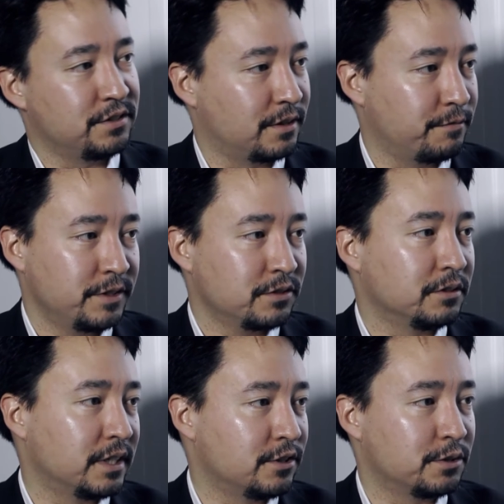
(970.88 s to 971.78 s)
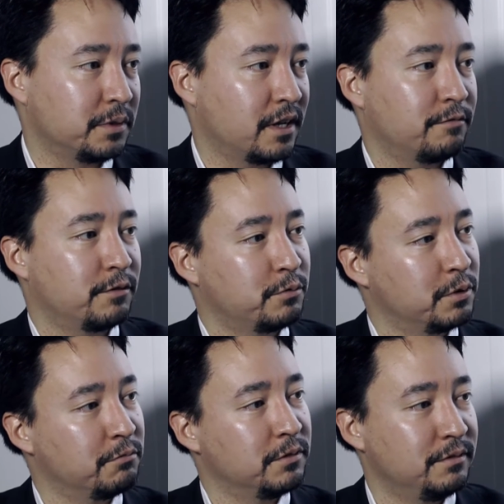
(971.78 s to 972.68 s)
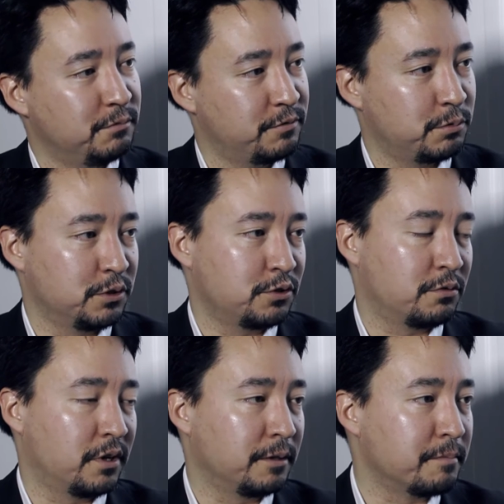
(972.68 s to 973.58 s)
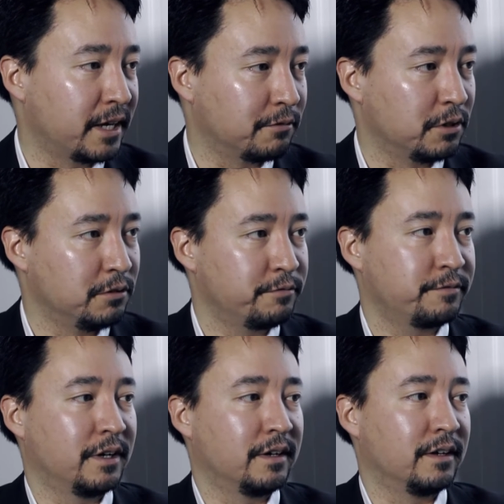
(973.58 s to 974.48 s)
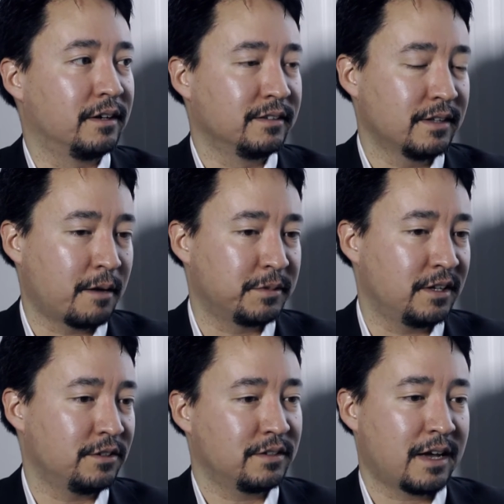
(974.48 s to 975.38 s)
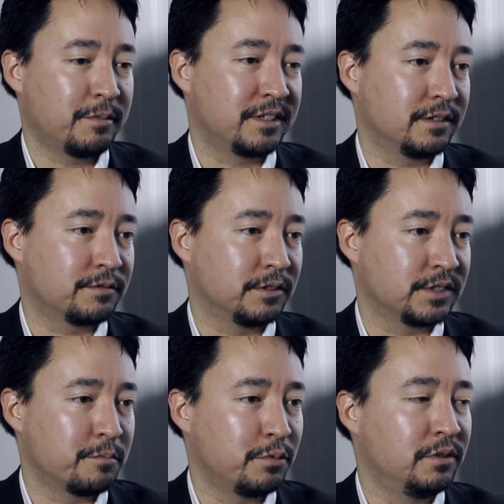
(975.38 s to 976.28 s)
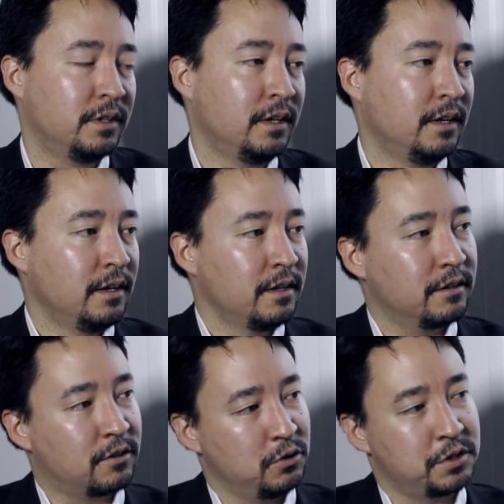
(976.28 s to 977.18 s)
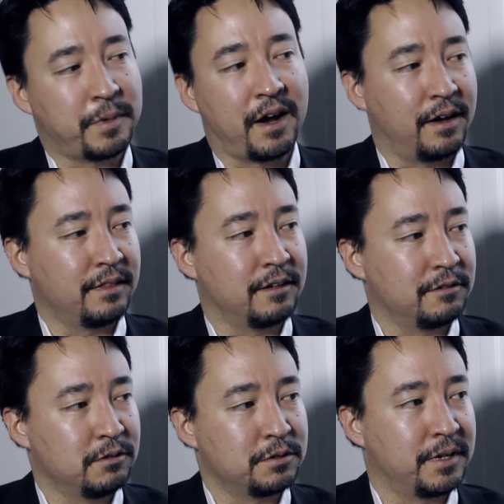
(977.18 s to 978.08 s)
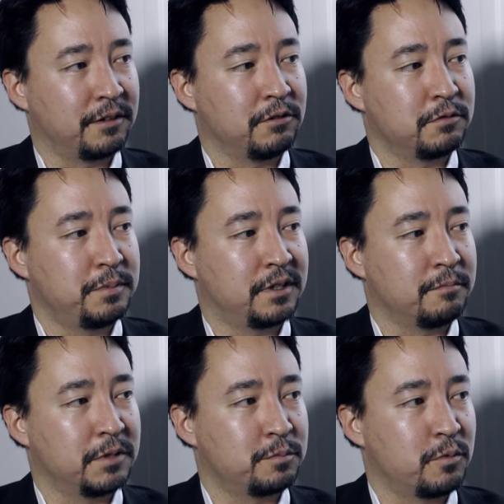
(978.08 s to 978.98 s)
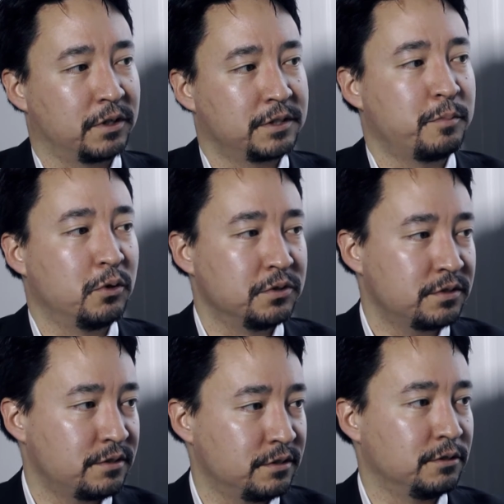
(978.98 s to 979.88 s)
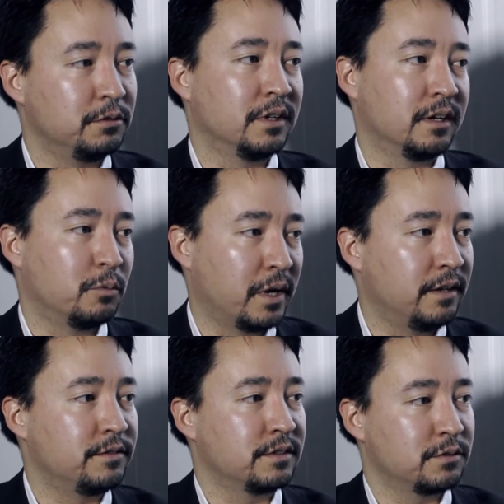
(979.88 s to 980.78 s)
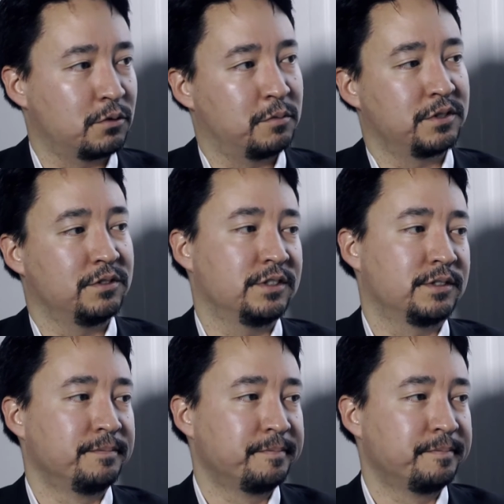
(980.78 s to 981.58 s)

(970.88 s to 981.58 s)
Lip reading: on the physical danger we have. If we're destroying mangrove habitats, for example, the coasts behind those mangroves become much more exposed to waves and storm surges.